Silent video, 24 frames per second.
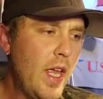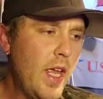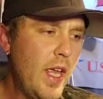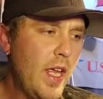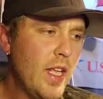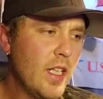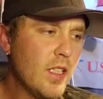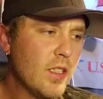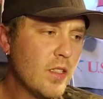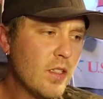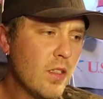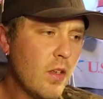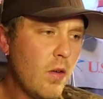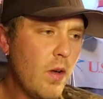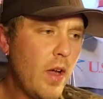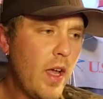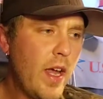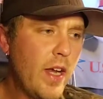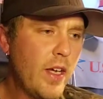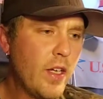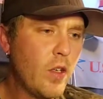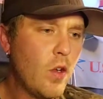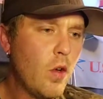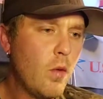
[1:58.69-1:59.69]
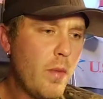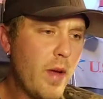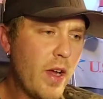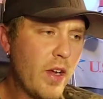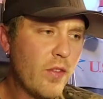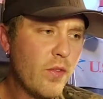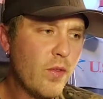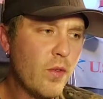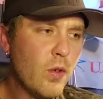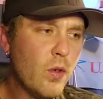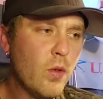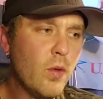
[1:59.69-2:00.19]
And so I had to go back
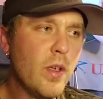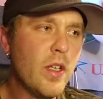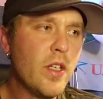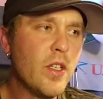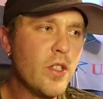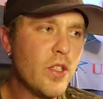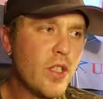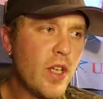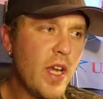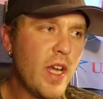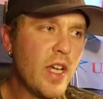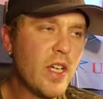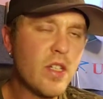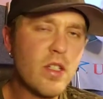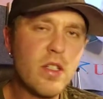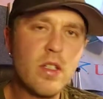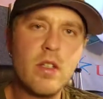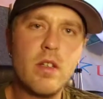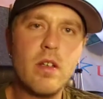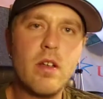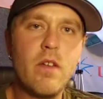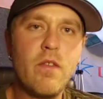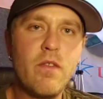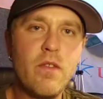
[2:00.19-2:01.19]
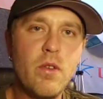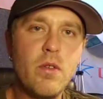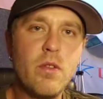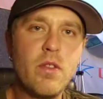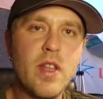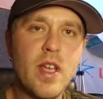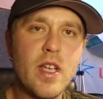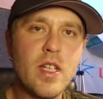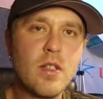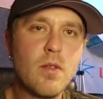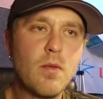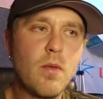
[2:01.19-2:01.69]
through and change a few
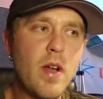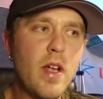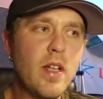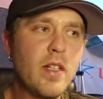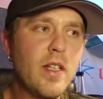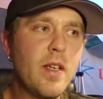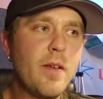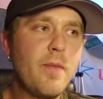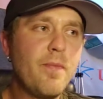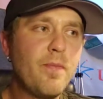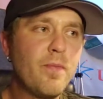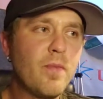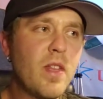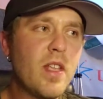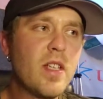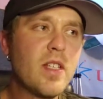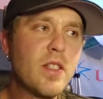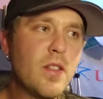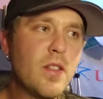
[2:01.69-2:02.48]
things around that. It